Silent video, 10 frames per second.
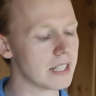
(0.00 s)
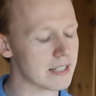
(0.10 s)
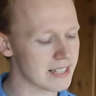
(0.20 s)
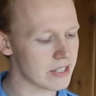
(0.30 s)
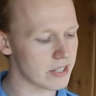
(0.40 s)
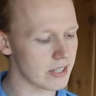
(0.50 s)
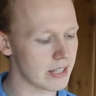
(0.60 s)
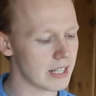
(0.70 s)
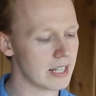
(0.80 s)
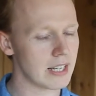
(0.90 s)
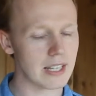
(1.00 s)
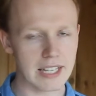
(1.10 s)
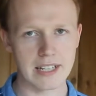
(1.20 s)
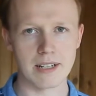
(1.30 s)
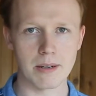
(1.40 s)
extension
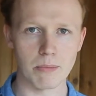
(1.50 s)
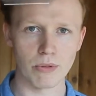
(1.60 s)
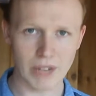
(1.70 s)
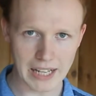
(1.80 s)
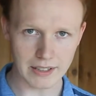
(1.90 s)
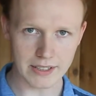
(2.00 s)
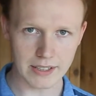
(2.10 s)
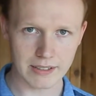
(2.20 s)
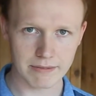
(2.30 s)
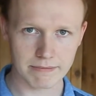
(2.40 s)
in morality.